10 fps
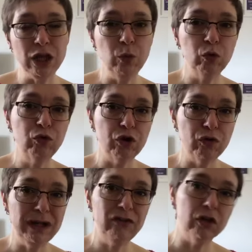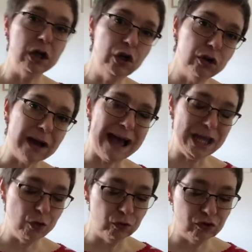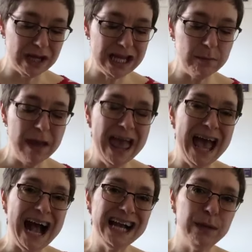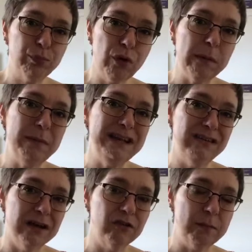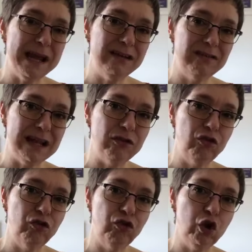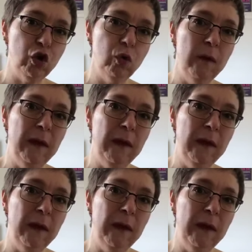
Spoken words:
you also need to look at your team, and it probably does make sense to